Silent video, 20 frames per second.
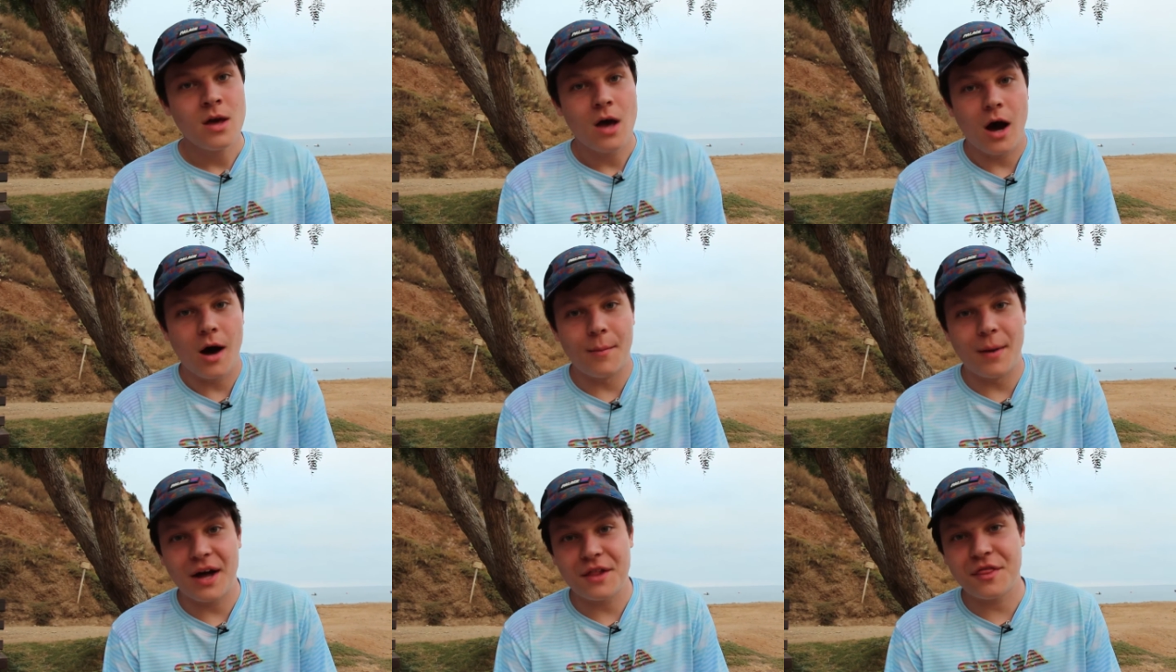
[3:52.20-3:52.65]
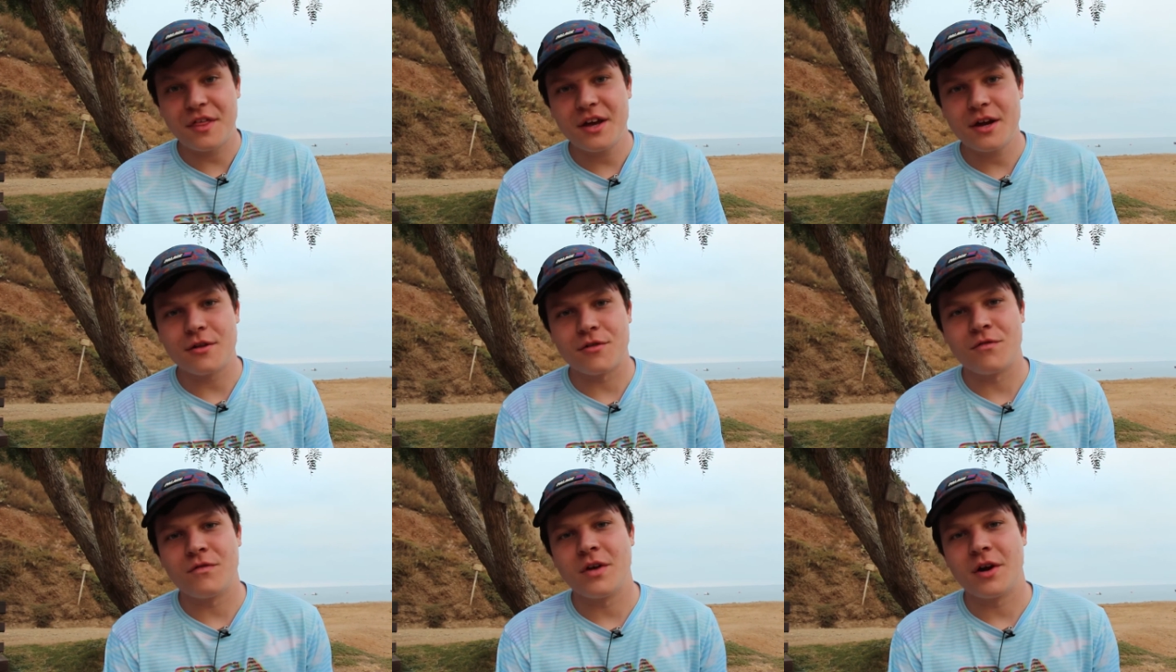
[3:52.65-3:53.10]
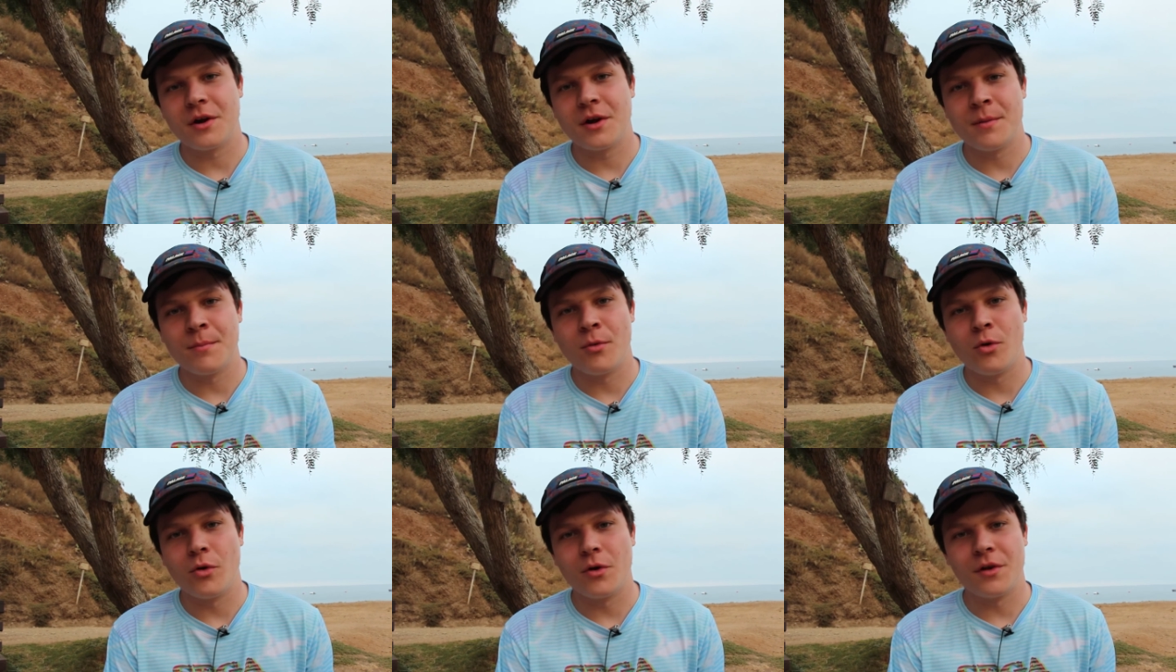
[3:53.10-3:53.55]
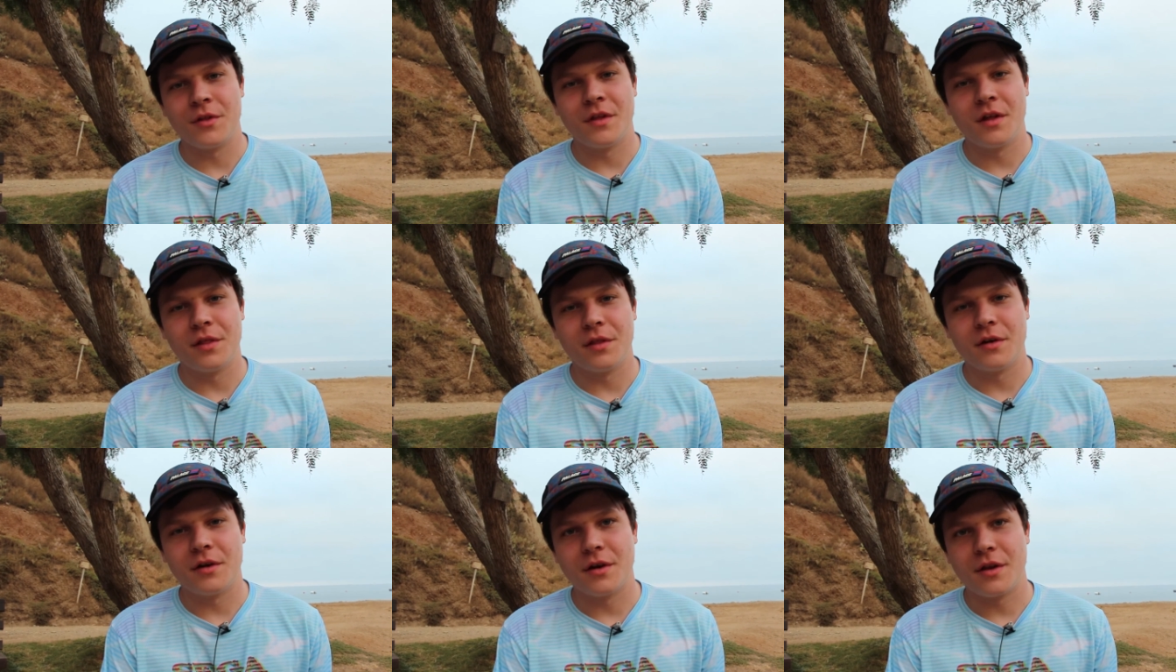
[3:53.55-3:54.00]
Um, I think it's very important
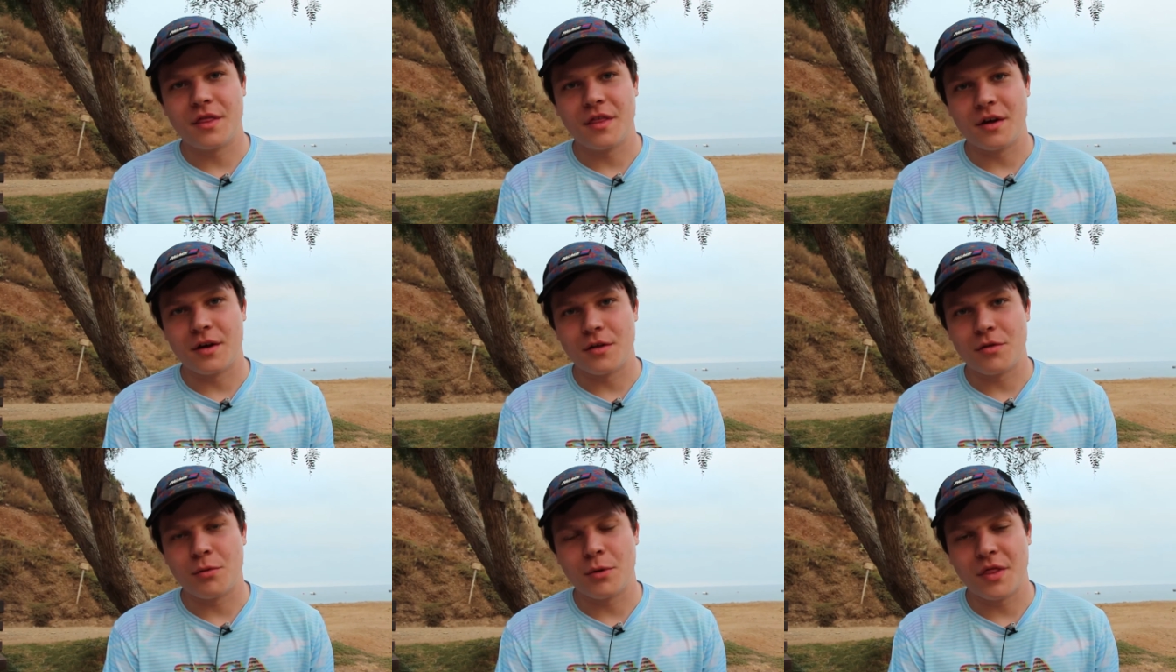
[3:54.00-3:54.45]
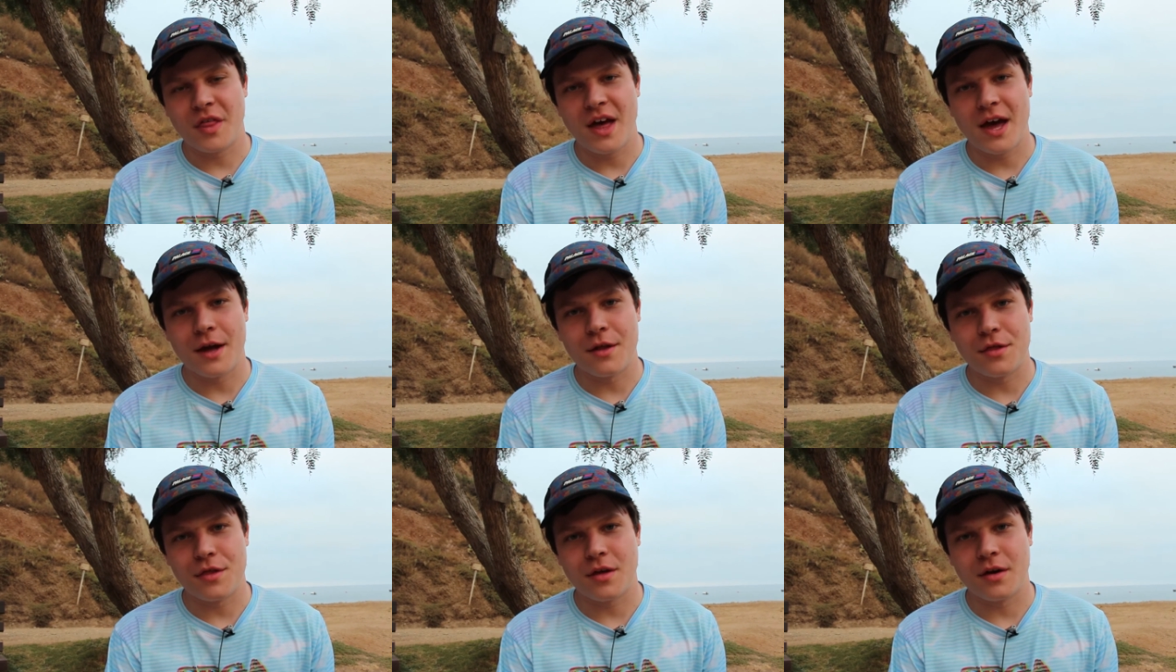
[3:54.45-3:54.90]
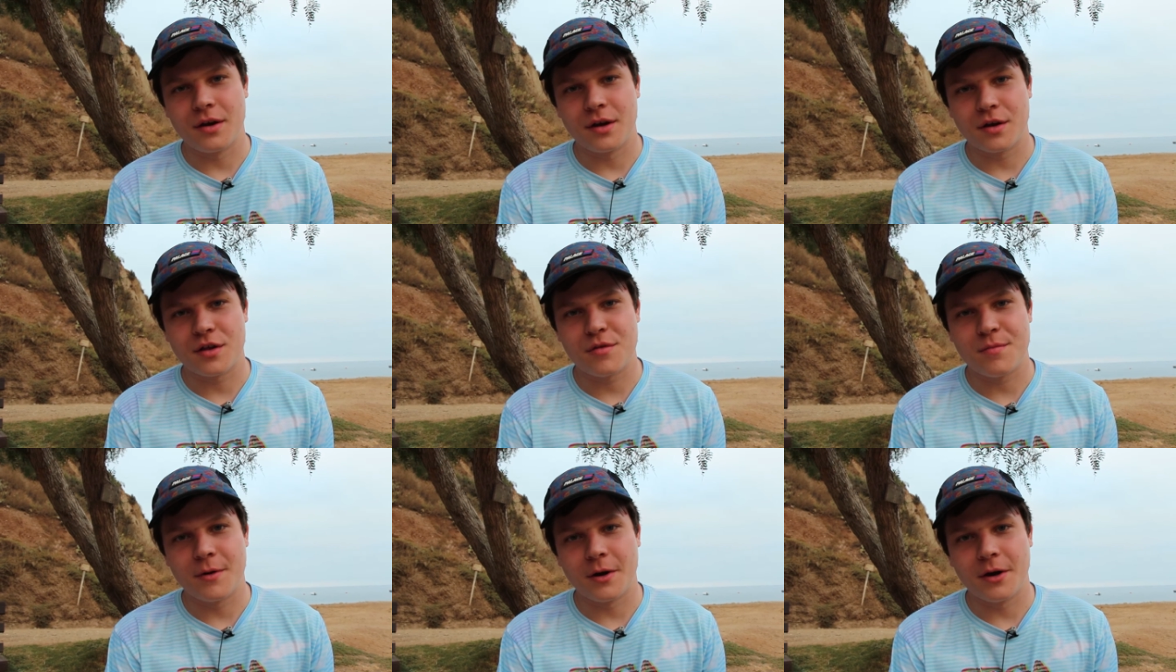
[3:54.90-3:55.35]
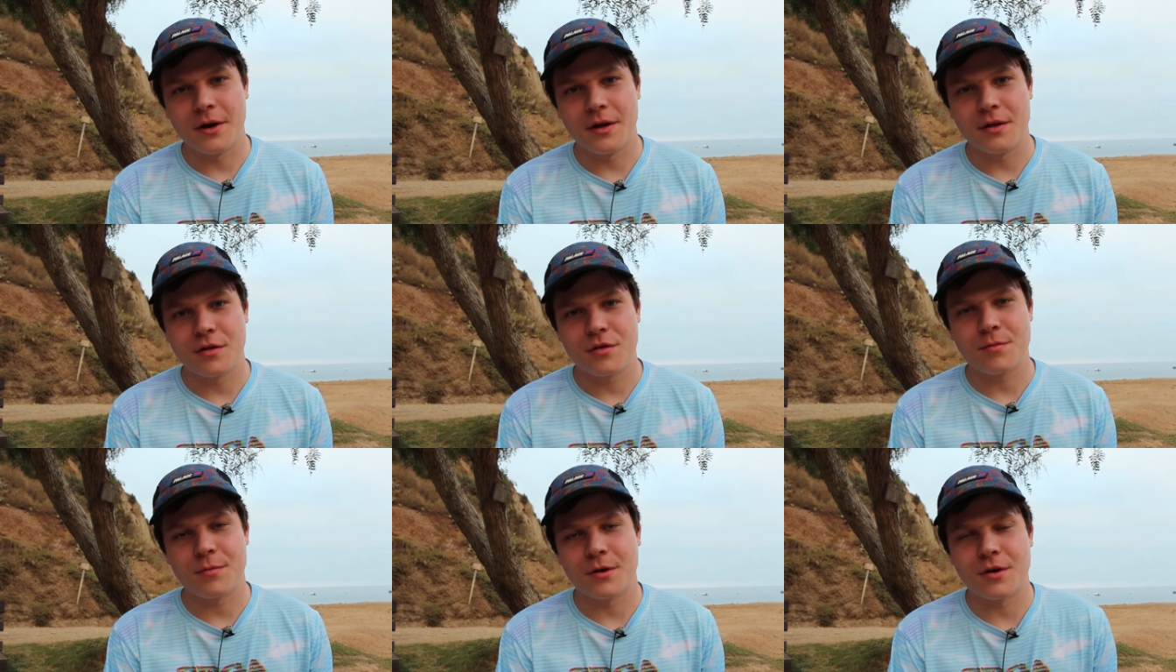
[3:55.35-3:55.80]
to learn things with hands-on
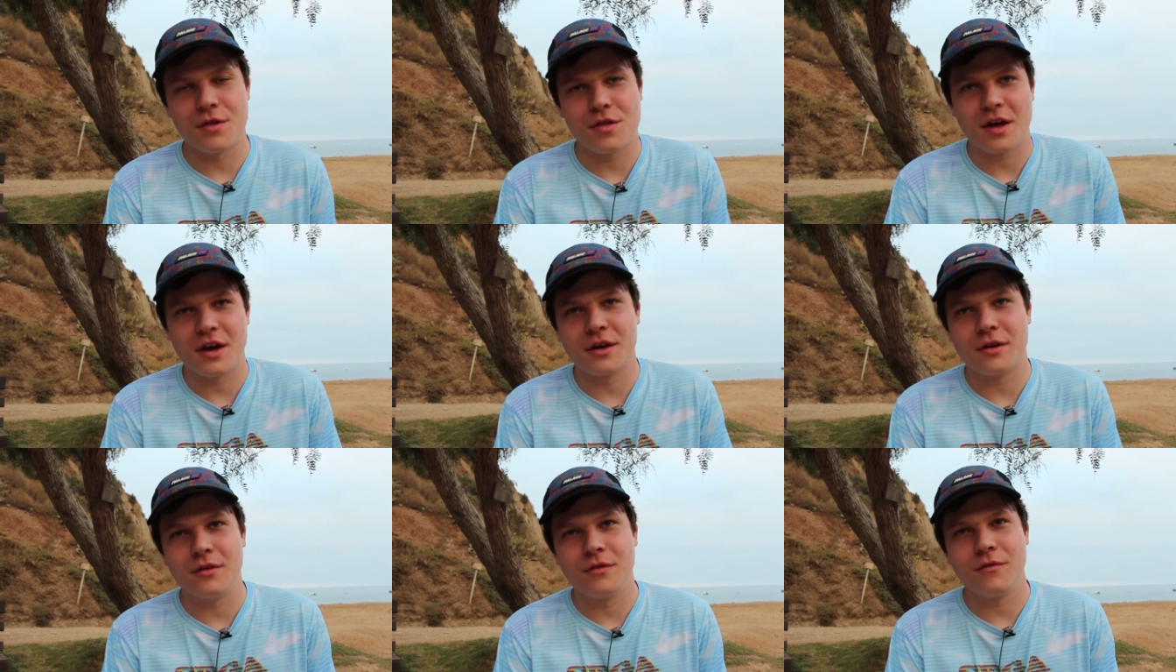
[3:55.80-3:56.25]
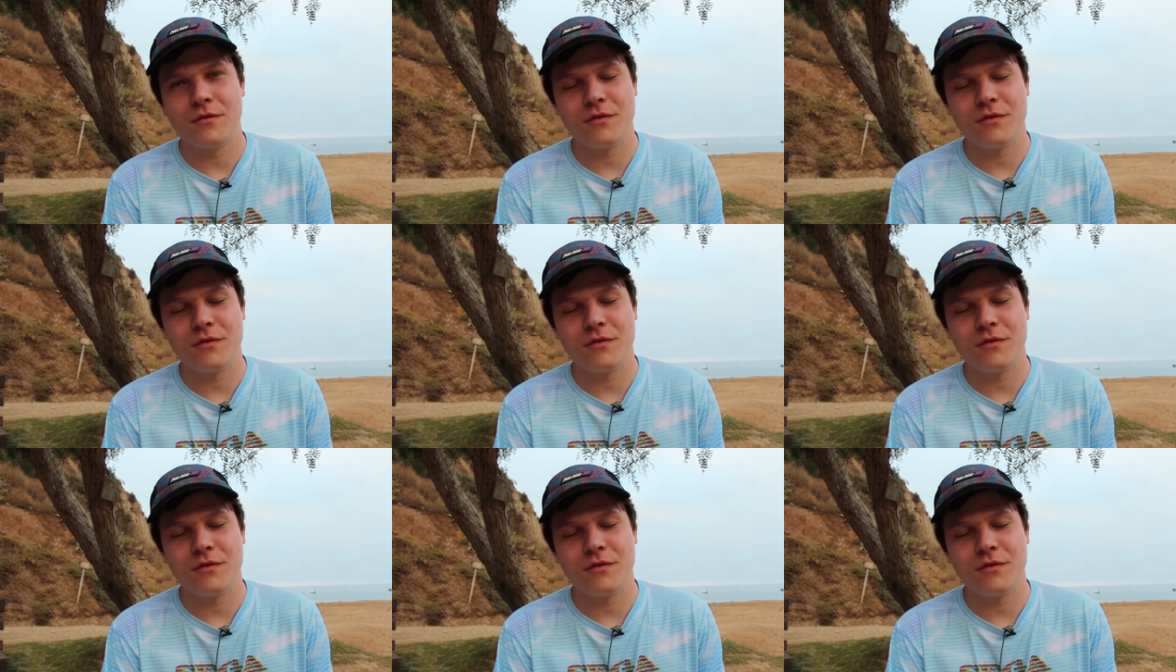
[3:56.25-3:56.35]
experience because I